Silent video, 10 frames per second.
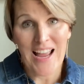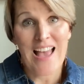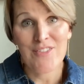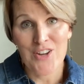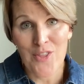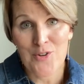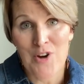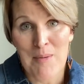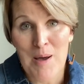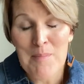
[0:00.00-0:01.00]
I have another
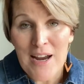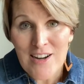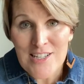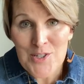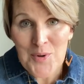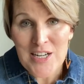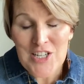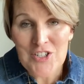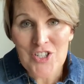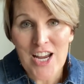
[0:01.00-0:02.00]
Grandma Mary story
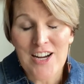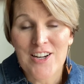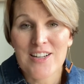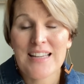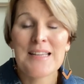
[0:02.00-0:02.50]
to share.